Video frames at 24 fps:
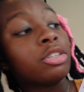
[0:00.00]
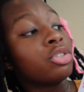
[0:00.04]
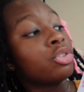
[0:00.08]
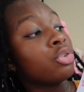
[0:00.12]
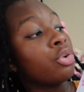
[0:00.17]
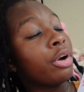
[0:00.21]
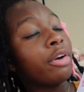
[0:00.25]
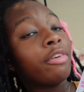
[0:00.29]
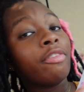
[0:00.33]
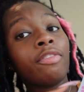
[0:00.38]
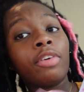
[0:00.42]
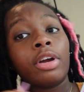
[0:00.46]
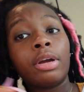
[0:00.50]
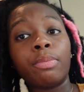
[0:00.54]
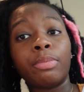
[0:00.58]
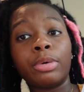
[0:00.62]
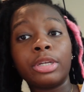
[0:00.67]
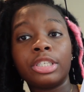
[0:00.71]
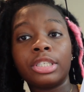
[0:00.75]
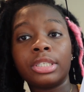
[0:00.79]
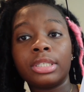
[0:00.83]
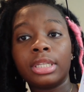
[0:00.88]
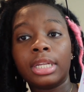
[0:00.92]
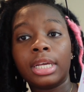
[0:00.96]
storefront,
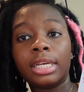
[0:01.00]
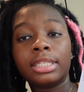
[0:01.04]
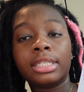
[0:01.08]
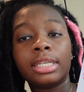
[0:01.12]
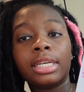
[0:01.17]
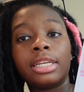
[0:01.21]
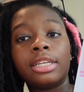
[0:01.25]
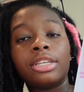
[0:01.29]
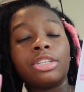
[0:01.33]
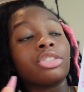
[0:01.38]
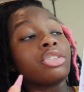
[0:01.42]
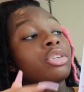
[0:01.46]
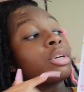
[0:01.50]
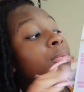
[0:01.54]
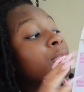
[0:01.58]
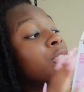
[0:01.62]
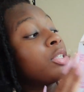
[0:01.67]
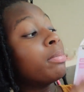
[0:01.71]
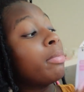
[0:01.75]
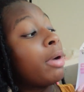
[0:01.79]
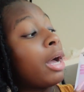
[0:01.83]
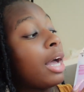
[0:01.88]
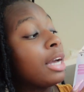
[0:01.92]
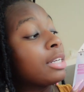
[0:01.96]
which is linked in the
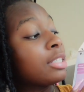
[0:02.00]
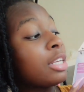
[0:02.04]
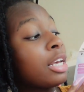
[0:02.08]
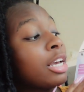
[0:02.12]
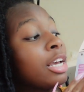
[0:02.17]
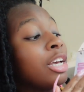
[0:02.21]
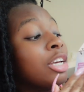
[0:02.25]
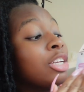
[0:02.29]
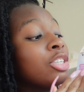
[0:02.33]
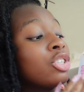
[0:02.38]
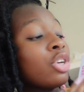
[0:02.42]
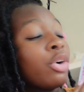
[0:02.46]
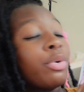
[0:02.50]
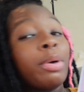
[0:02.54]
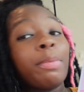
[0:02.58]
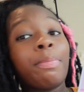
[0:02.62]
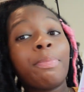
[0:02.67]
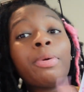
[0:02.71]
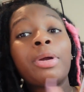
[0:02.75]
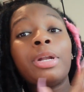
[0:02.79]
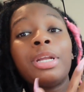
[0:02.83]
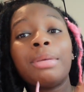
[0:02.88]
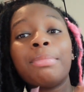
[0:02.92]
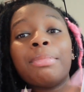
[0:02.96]
description box. So
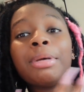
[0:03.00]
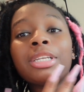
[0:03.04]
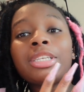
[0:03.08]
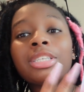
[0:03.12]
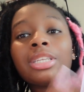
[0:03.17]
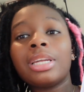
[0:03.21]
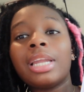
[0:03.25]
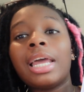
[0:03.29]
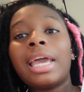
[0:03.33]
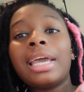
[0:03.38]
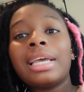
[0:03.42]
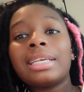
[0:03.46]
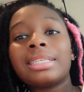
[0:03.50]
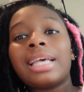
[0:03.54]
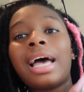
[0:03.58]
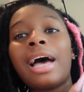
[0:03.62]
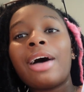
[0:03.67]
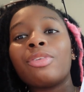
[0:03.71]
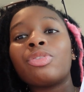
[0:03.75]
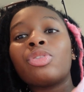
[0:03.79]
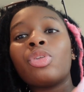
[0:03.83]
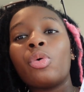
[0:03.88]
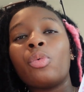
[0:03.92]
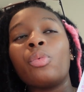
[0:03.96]
it pretty much lays
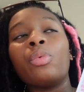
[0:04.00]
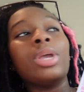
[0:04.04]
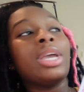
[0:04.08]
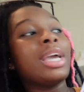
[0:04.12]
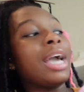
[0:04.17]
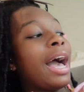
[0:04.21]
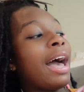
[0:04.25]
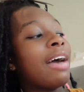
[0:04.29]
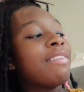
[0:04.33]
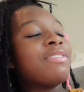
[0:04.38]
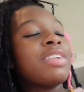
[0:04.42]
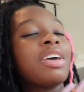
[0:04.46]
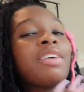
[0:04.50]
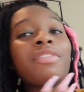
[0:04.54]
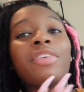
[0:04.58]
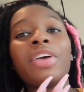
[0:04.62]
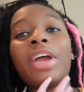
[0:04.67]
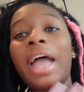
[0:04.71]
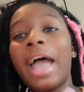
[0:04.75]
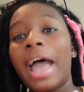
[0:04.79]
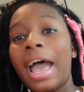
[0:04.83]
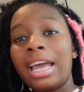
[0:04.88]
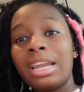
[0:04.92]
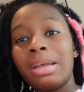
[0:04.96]
out the week. I've
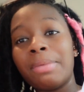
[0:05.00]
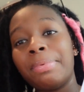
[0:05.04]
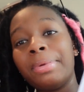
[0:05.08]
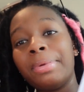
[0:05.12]
never had a